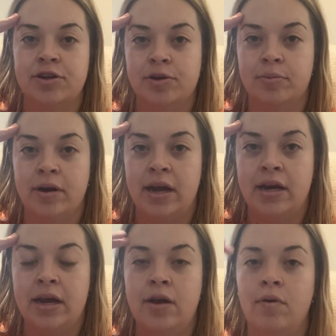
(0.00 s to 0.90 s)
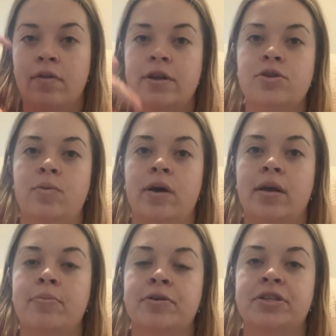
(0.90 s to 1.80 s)
your brain and only
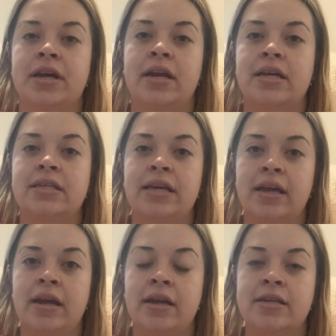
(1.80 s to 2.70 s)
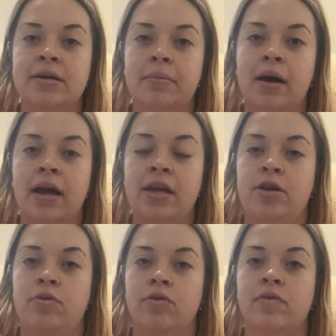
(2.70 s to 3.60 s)
20% is getting to my
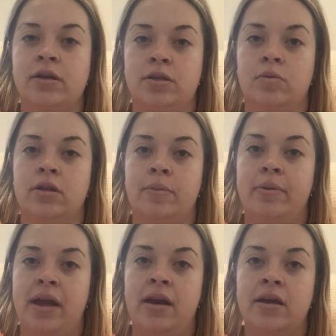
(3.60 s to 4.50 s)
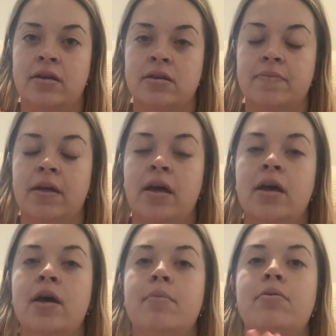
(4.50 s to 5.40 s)
uterus where the pain is.
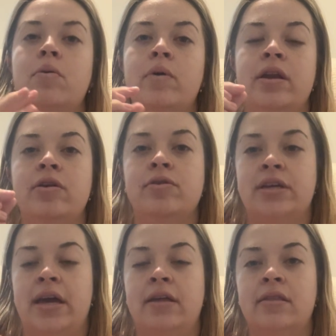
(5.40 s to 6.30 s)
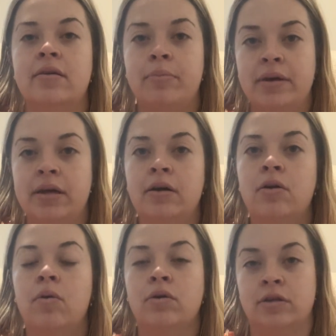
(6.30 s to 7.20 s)
But when you take the pill
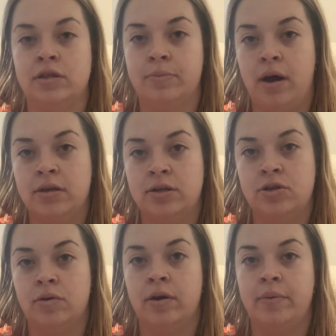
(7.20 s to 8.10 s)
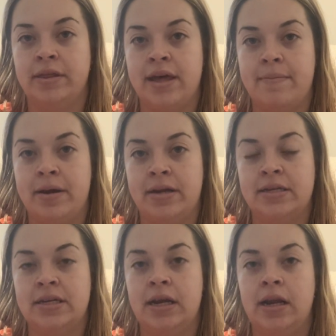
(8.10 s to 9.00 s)
or the suppository with that
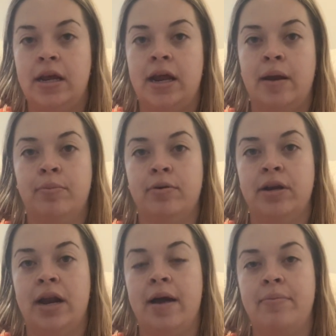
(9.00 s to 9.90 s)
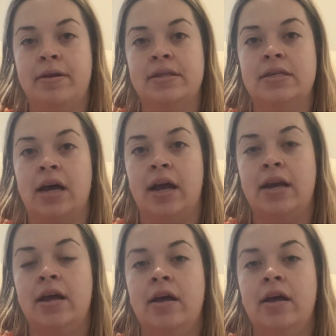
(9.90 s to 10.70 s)
medicine in it and put it up inside,